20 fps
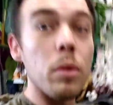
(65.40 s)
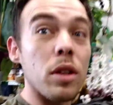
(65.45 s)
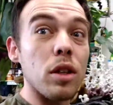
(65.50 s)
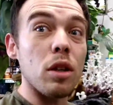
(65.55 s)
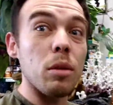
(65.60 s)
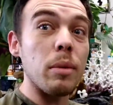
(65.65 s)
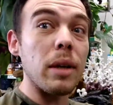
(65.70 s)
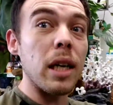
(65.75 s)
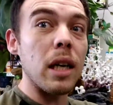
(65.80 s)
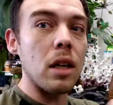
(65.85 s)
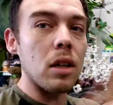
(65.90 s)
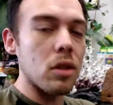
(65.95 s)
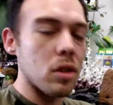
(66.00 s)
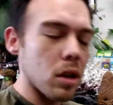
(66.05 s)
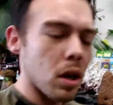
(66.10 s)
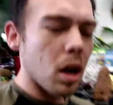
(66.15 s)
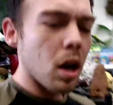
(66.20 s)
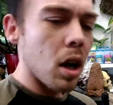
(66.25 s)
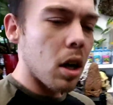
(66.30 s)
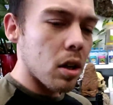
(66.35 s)
with the
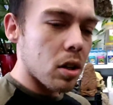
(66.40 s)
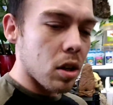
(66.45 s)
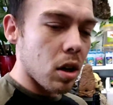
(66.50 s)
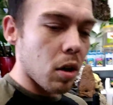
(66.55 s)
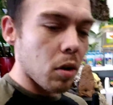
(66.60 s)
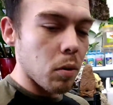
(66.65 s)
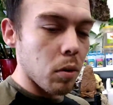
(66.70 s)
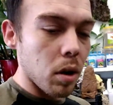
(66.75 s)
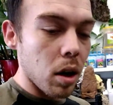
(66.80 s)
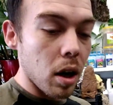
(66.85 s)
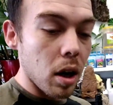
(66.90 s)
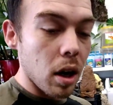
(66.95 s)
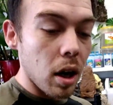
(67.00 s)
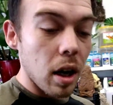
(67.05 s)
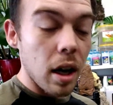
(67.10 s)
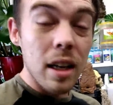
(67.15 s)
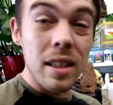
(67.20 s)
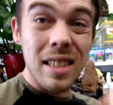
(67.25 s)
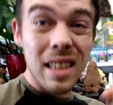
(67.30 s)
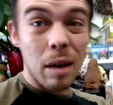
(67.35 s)
chameleons. So
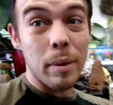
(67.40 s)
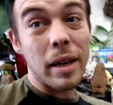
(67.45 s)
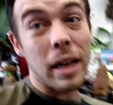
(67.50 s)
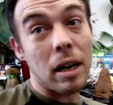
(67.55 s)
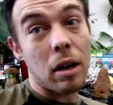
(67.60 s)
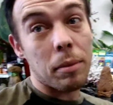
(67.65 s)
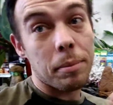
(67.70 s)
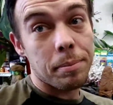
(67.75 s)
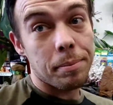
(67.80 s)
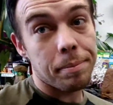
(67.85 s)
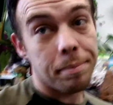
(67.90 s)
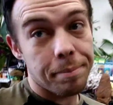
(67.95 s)
let's see how we get on.